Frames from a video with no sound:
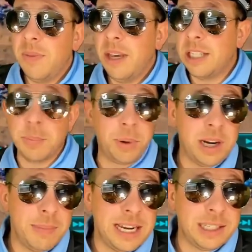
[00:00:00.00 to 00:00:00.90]
It's a
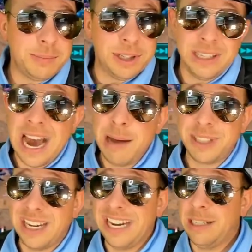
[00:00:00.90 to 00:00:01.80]
pretty amazing build. I'm
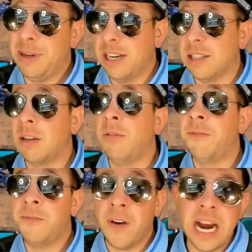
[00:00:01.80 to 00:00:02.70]
psyched because
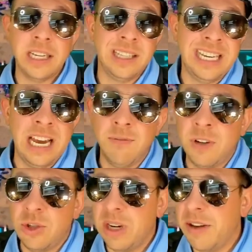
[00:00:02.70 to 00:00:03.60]
finally
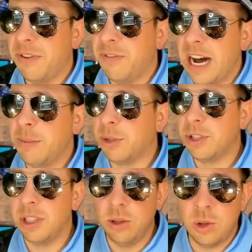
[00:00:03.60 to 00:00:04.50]
infantry have a viable
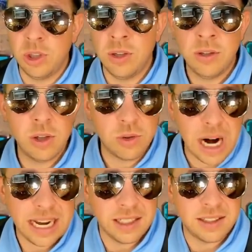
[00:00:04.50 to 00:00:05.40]
solution to
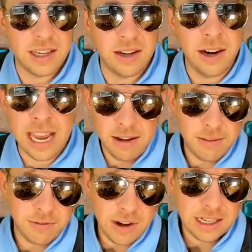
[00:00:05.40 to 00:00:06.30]
Dragon Slayer. And
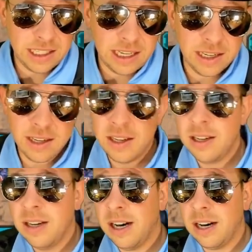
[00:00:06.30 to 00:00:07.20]
frankly,
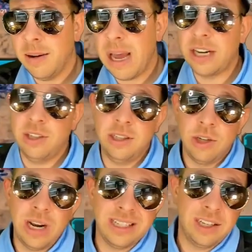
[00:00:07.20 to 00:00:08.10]
actually the
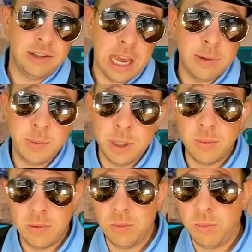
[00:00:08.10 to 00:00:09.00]
Dragon Slayer damage
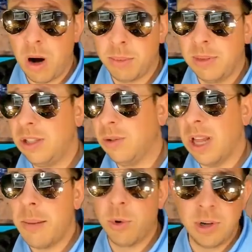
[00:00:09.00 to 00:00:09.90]
build would probably do a
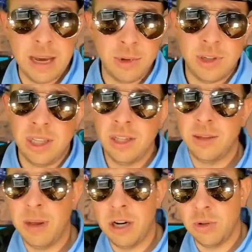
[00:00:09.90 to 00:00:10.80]
lot more damage than the
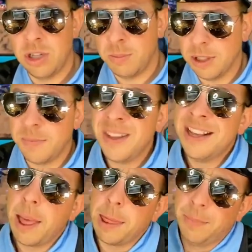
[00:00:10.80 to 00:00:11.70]
penetration build.
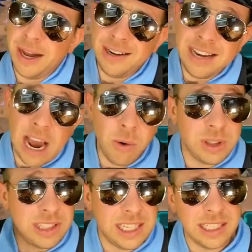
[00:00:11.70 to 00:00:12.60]
But now
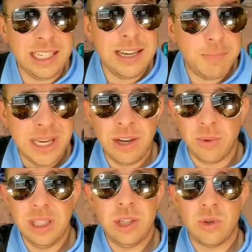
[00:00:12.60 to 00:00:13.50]
with Gilly being
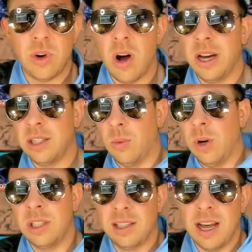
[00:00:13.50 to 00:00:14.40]
really strong as a
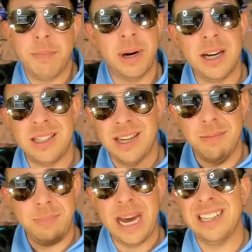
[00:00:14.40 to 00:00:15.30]
1-slot bust and
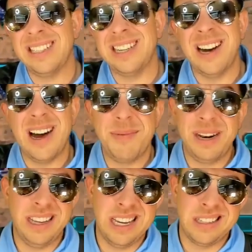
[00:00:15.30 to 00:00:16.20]
a balance comm
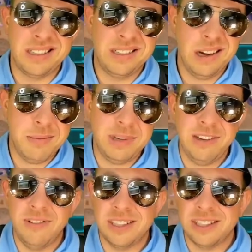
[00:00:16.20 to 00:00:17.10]
and against some
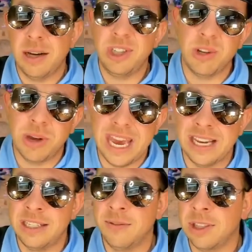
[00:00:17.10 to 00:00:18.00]
defense, she's okay
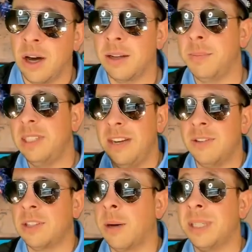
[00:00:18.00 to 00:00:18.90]
against
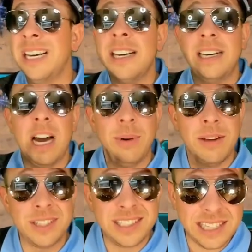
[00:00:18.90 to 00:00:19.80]
defense comms. Now we
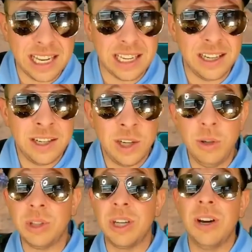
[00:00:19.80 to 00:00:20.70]
have Stella,
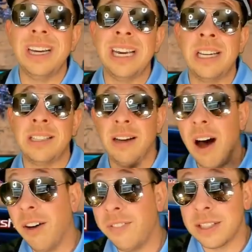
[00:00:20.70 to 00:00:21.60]
who's good against
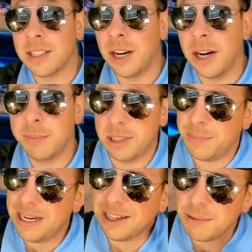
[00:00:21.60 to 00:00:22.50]
offense comms,
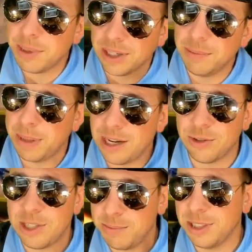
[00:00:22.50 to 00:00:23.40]
depending on the build,
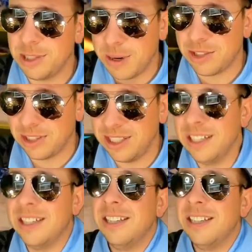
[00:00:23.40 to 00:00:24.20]
penetration build especially,